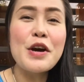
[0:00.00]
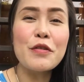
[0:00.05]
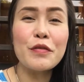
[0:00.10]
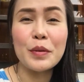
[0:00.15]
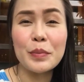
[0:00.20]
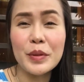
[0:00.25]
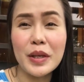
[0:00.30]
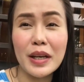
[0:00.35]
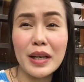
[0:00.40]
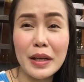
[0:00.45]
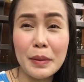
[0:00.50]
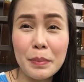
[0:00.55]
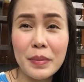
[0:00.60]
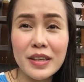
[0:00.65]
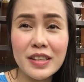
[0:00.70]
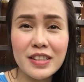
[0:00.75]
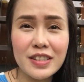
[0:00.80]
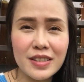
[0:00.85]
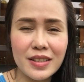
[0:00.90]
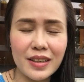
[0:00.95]
from the lip
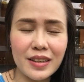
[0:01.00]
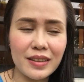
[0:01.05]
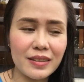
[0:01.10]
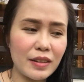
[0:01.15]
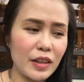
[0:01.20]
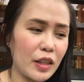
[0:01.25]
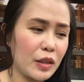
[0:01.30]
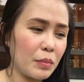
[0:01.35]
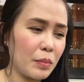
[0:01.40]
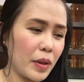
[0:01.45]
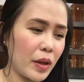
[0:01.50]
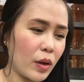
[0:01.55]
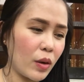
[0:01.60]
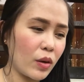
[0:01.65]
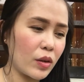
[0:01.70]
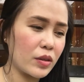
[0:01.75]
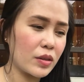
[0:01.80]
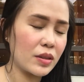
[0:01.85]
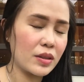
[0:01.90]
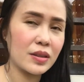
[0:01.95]
and cheek tint
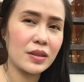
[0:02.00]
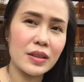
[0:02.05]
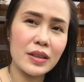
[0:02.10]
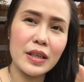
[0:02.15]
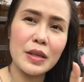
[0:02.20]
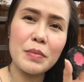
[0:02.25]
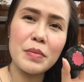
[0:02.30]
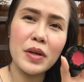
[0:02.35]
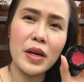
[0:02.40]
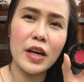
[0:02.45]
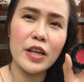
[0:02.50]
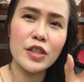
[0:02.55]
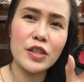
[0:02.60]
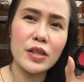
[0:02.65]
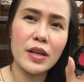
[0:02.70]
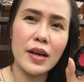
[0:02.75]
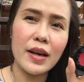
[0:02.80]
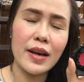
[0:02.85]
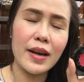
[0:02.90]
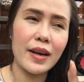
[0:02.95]
because cream nga
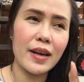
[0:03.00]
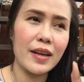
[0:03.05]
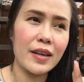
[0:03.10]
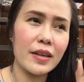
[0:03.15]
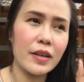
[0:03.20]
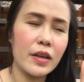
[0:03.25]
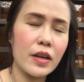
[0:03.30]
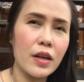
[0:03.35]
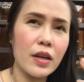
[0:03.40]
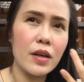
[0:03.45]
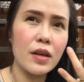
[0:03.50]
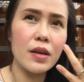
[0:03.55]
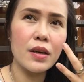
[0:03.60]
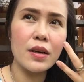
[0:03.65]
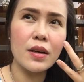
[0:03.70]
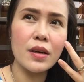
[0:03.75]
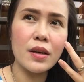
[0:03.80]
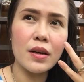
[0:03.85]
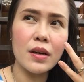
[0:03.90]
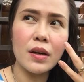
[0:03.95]
siya. And
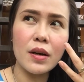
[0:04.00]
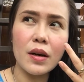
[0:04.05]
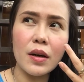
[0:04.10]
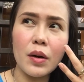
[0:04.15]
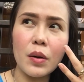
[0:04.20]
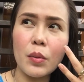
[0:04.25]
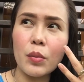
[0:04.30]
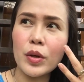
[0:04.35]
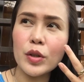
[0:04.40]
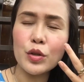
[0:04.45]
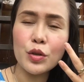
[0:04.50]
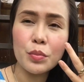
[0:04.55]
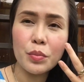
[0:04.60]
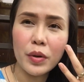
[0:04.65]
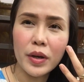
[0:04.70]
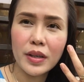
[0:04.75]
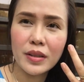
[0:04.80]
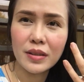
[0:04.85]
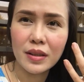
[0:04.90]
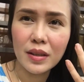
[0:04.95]
what's
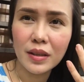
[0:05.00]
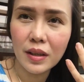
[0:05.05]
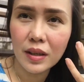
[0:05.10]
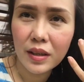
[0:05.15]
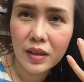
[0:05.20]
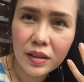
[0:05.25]
surprising